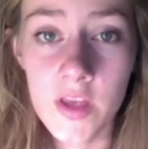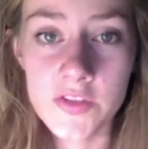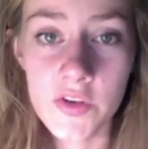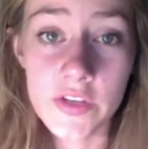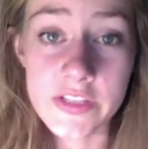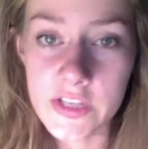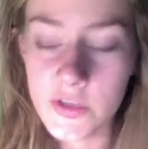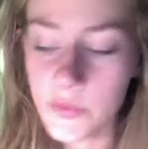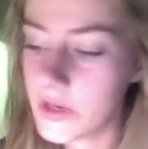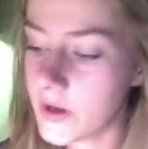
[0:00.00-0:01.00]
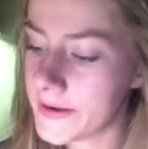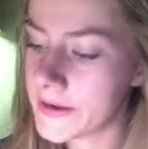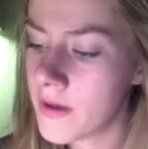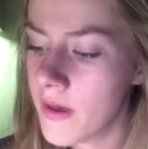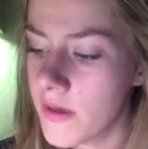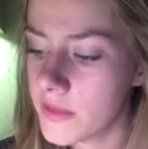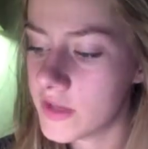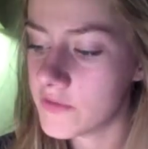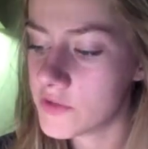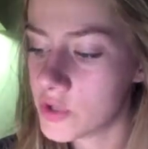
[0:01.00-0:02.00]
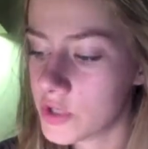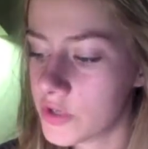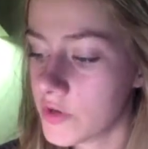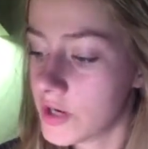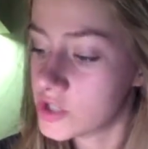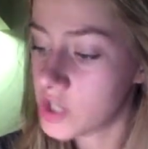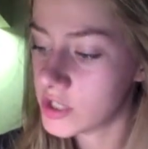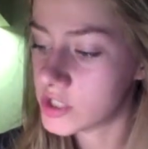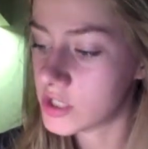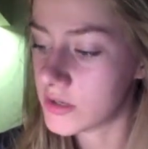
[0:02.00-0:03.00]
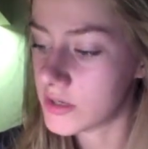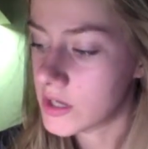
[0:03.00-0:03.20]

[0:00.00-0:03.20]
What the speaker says: So continuing on, the ventricular ejection